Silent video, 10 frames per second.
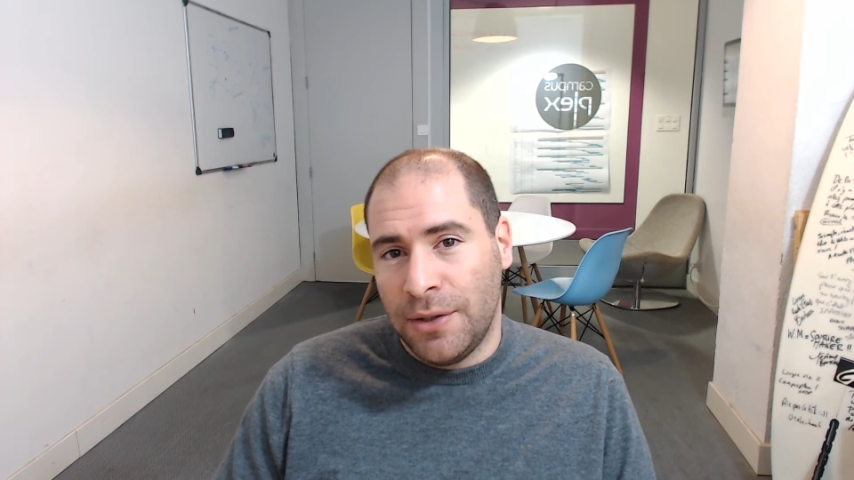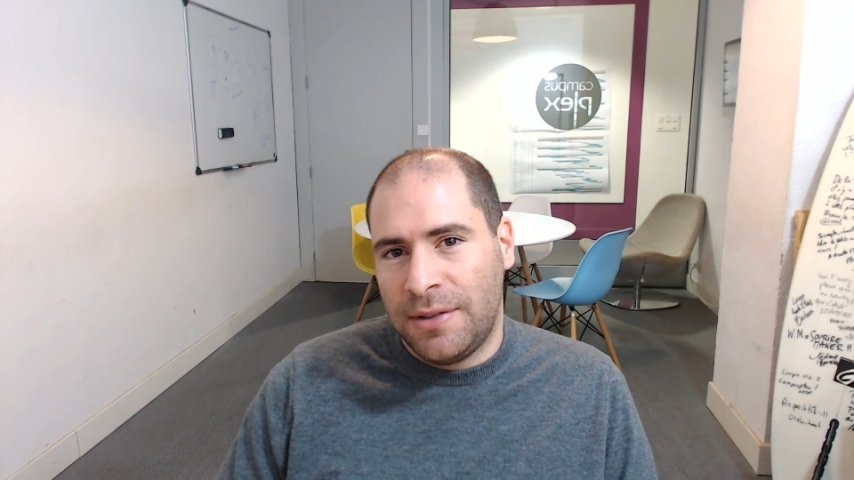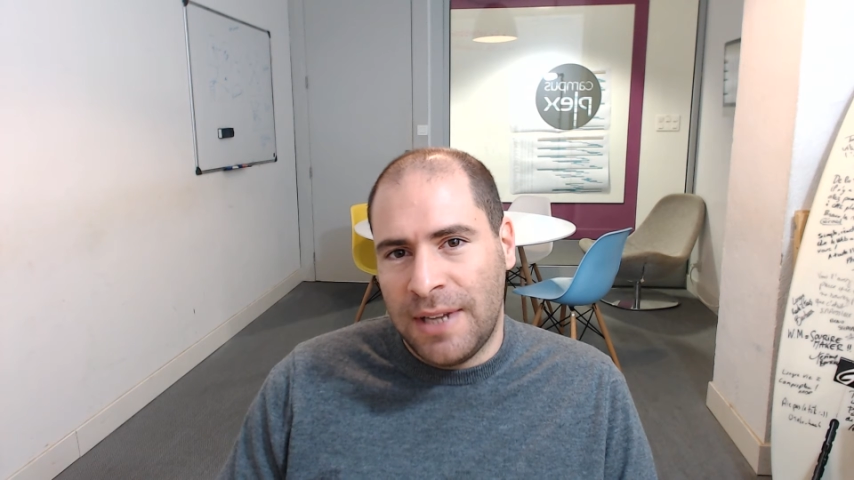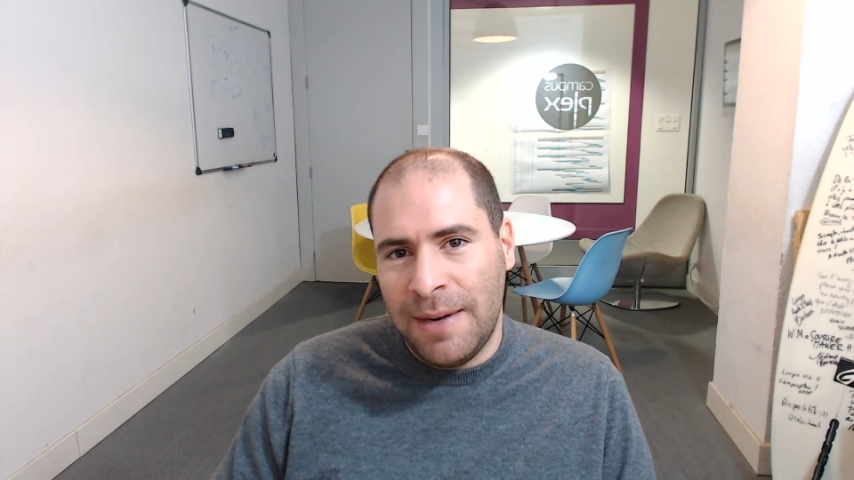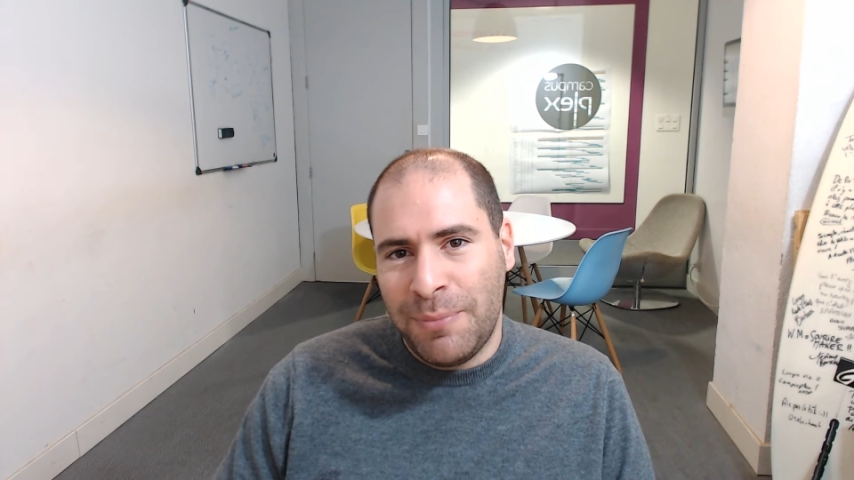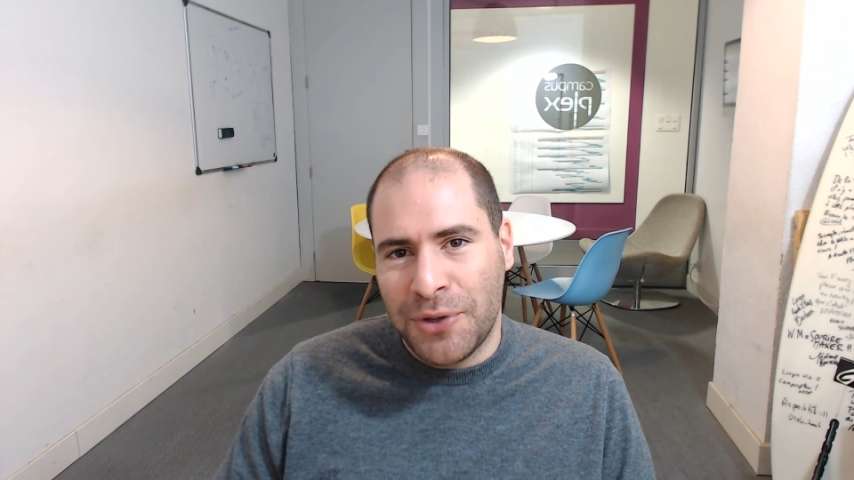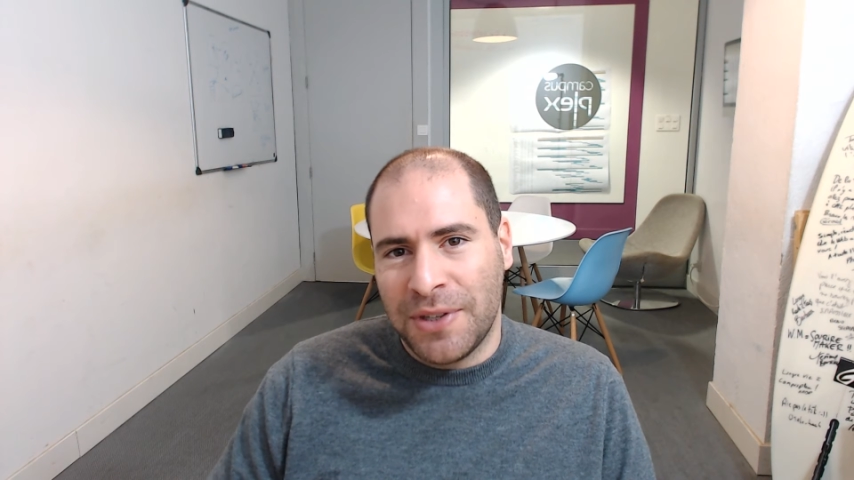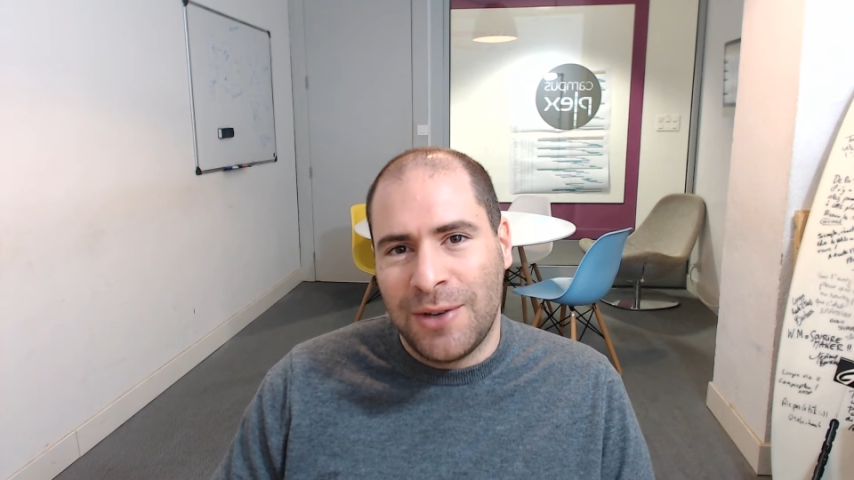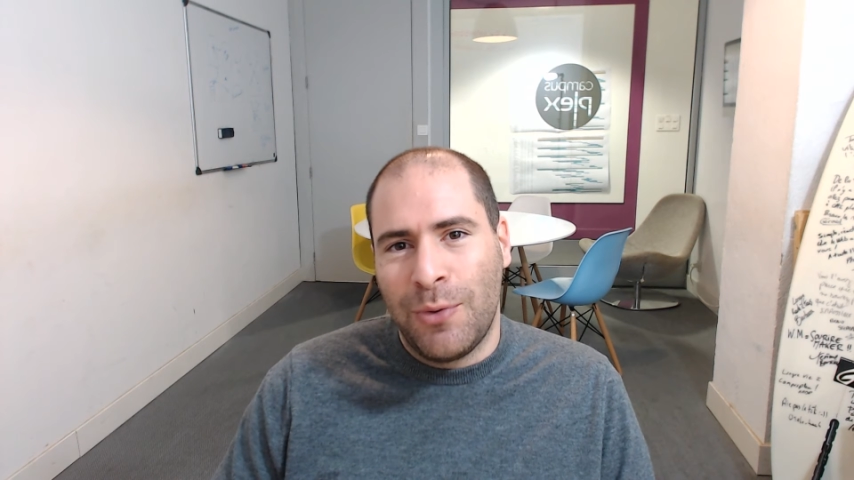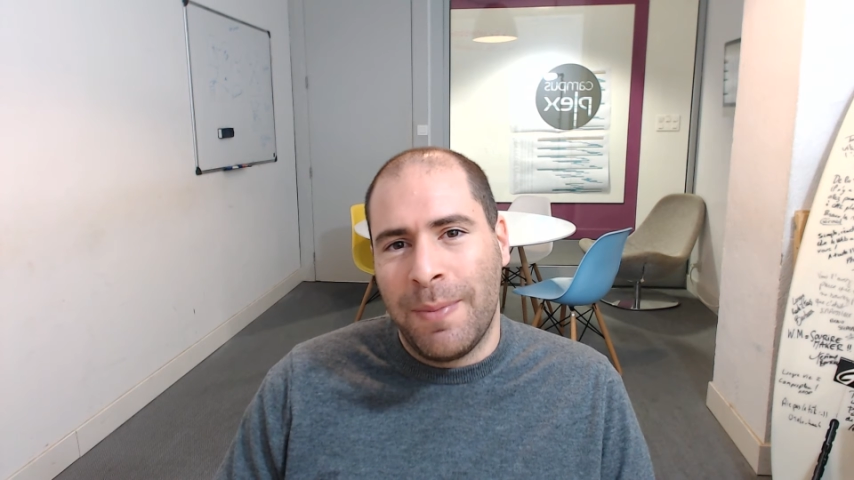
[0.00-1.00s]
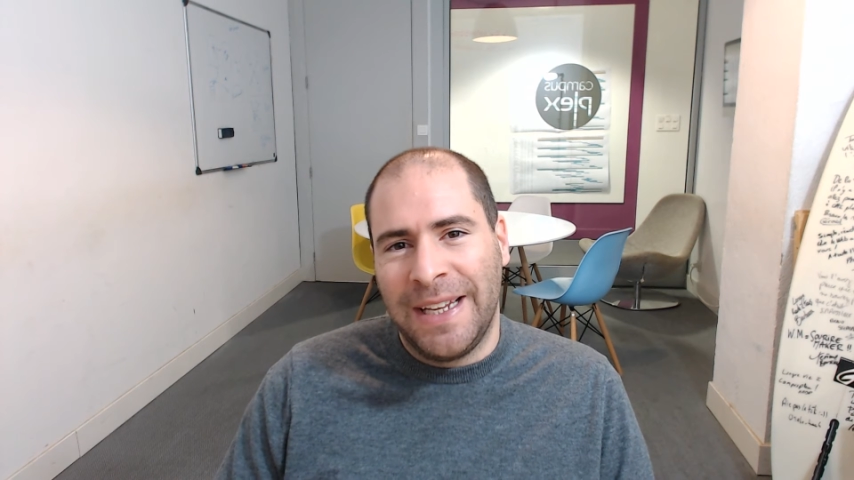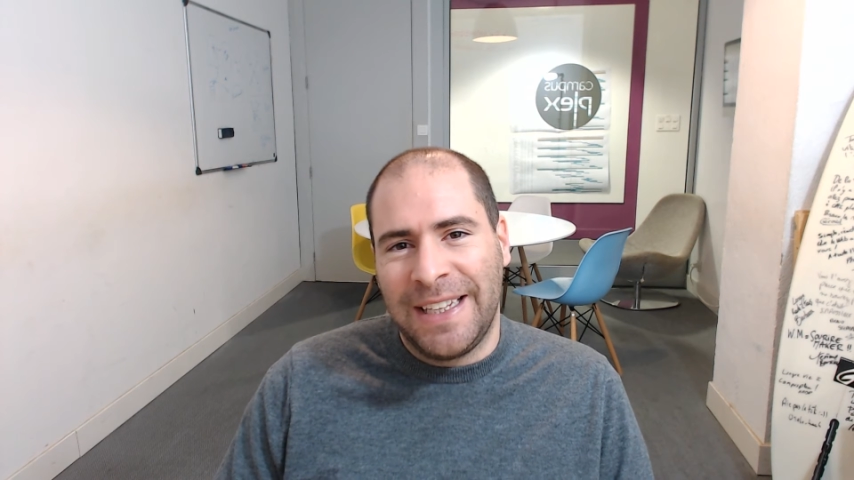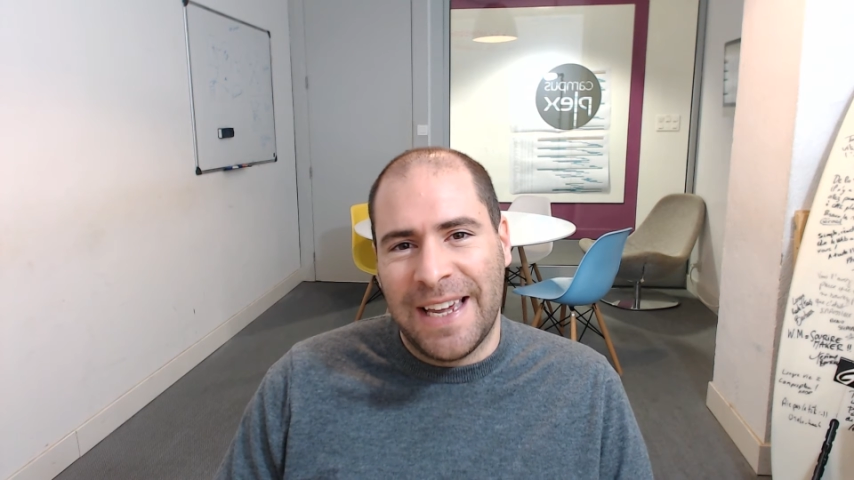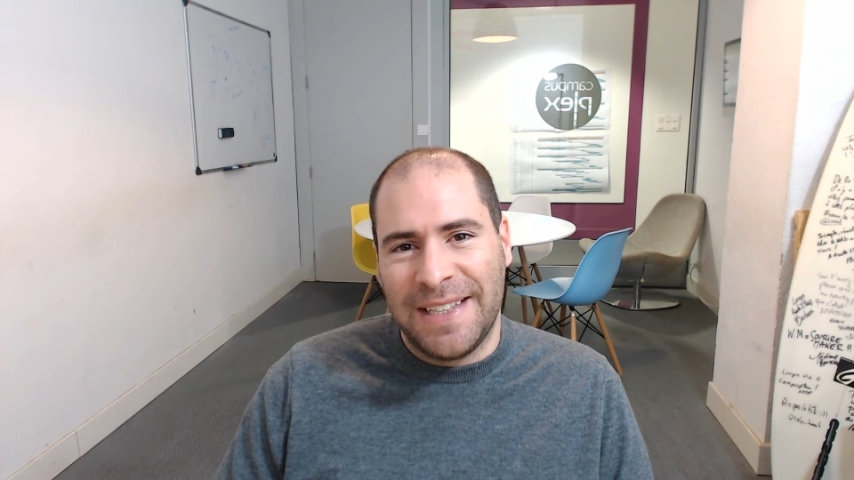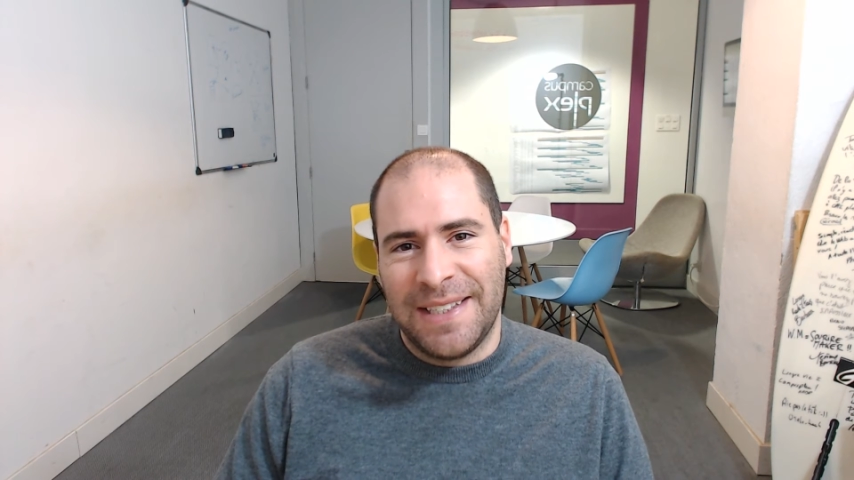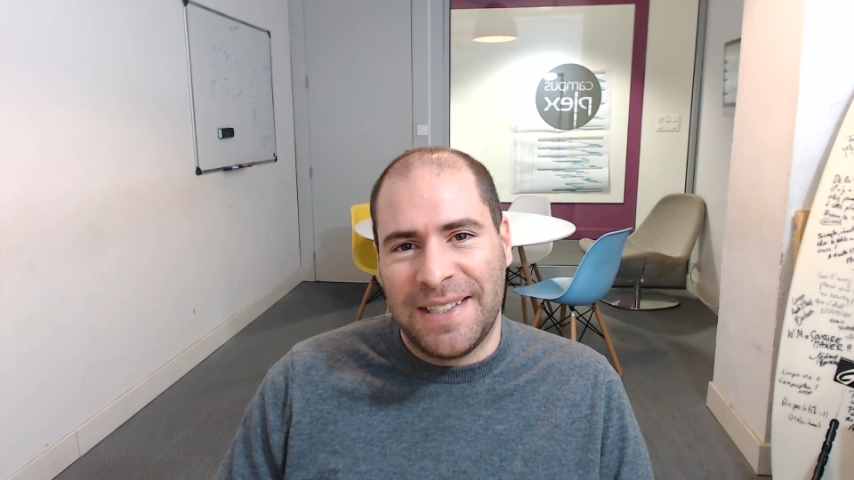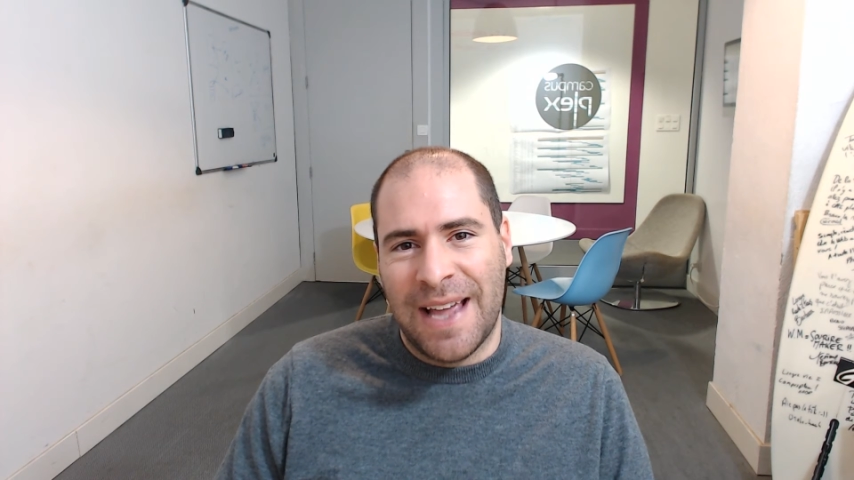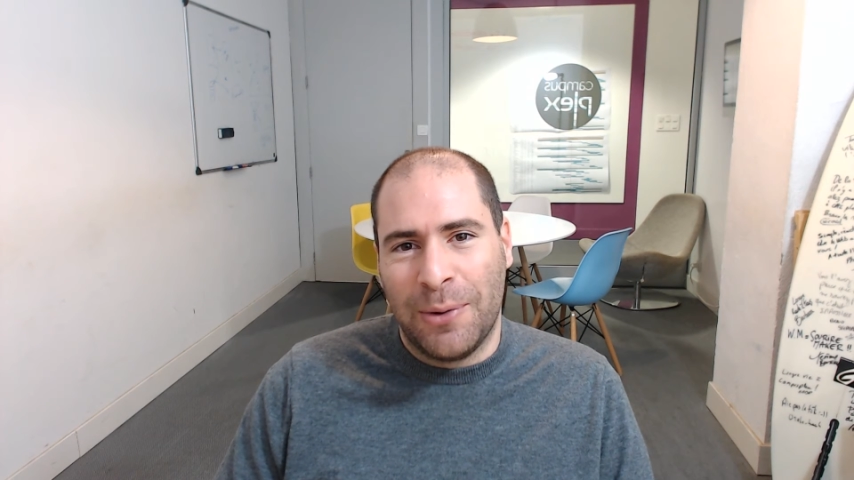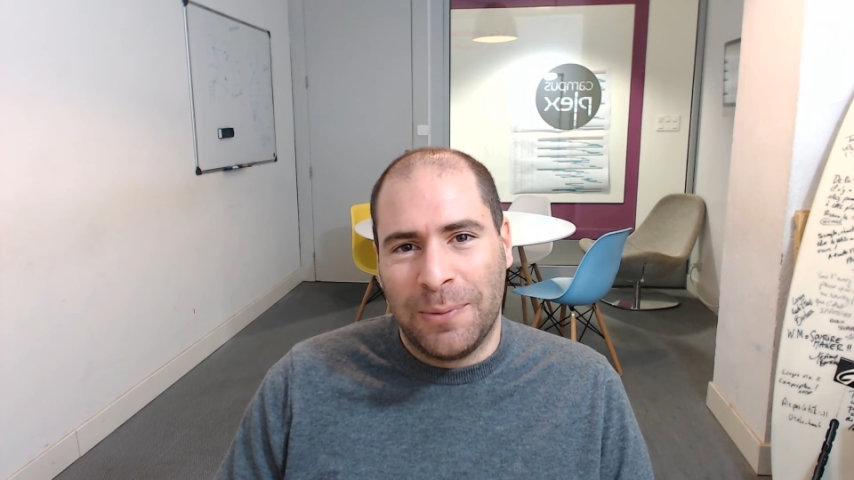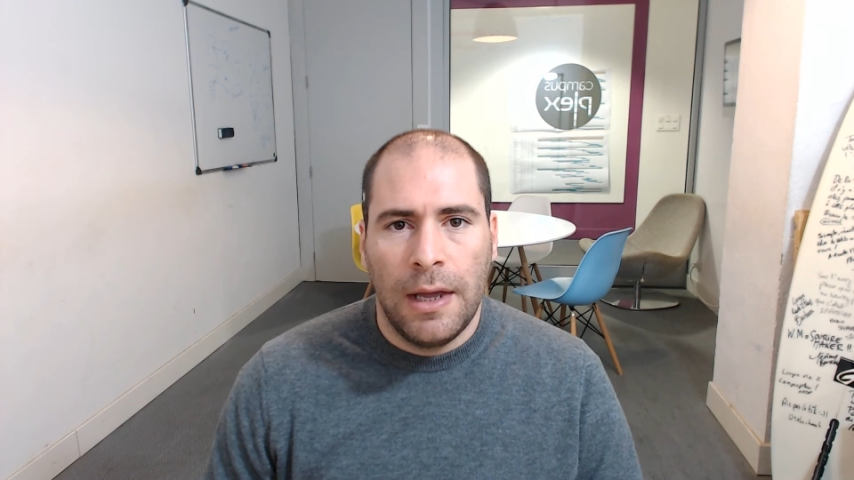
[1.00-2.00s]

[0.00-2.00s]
10% remaining cases now.